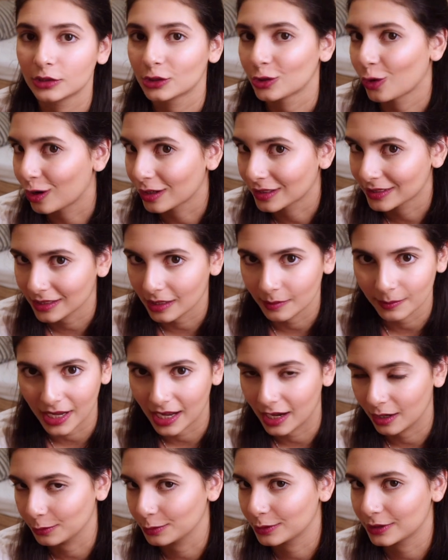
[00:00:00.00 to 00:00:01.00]
talked
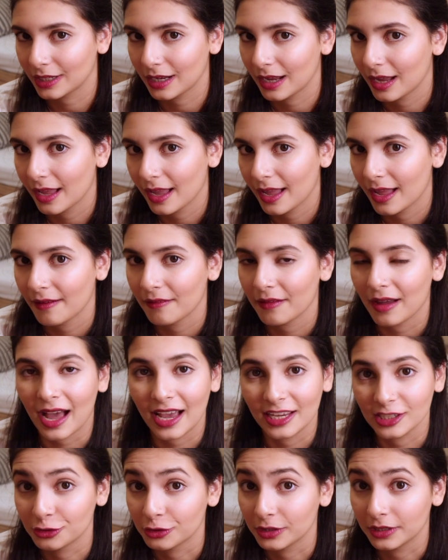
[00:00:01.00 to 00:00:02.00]
about
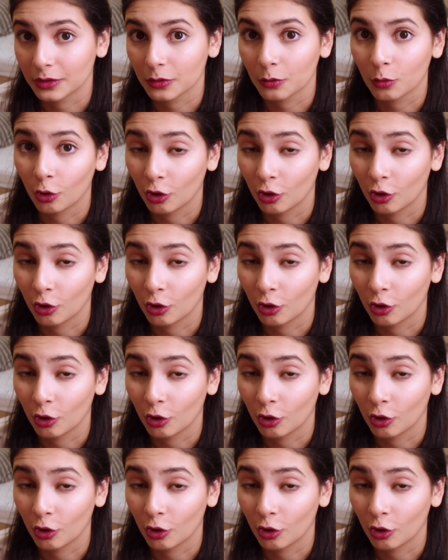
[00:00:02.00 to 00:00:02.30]
eye shade